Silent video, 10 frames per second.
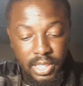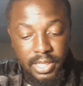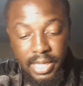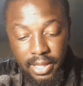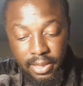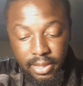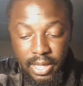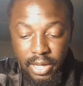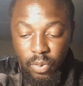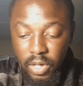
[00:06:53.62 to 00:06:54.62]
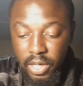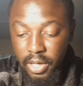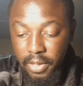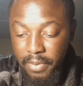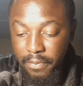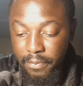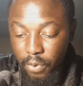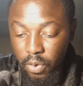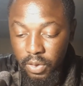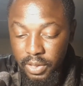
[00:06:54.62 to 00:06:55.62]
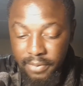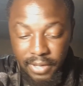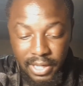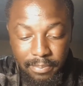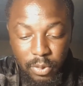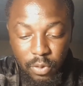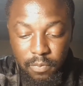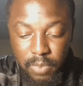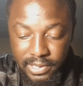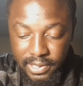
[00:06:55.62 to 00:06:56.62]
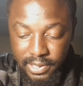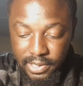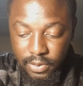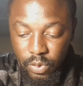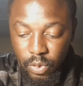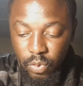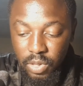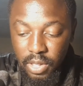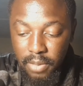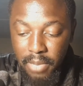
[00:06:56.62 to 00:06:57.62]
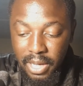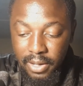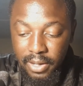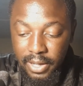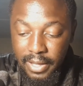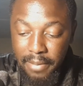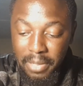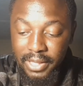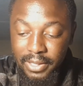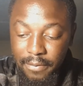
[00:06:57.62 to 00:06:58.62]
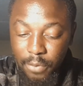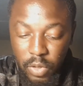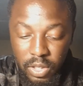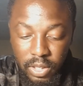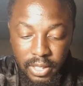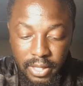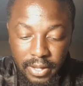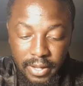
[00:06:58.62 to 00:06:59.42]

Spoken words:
Death can occur before development of blisters due to the multifocal